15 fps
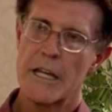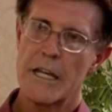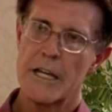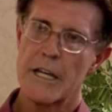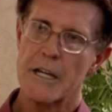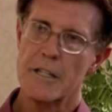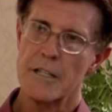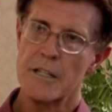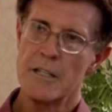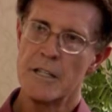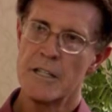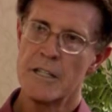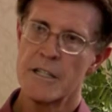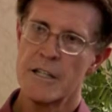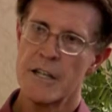And
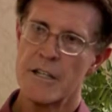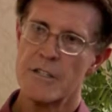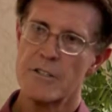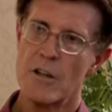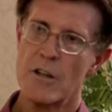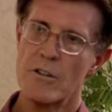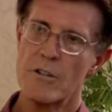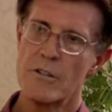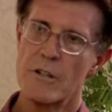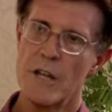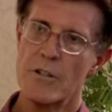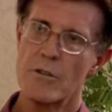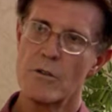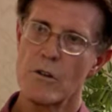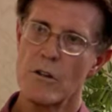I saw
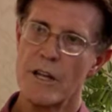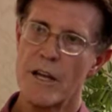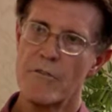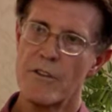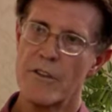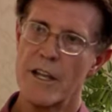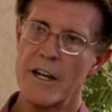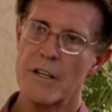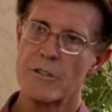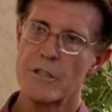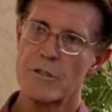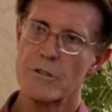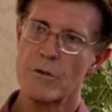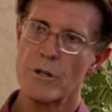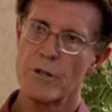not too long after that, as
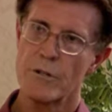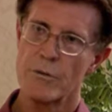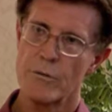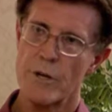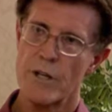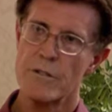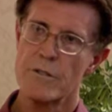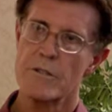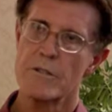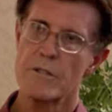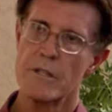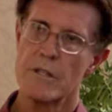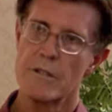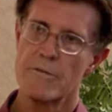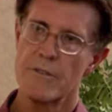I was going through
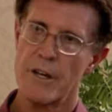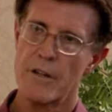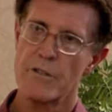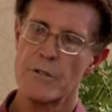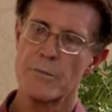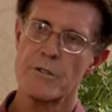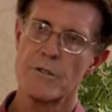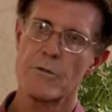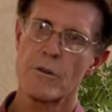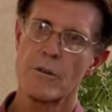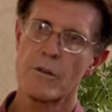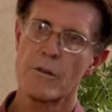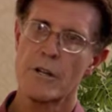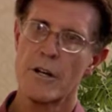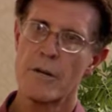residency and fellowships in
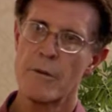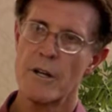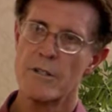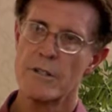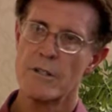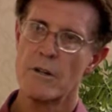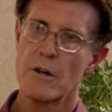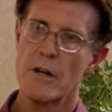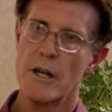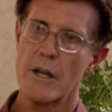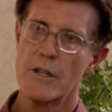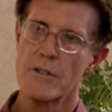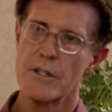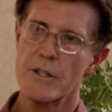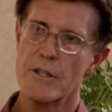critical care medicine and
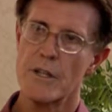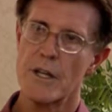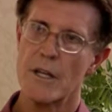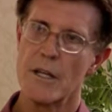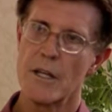cardiology,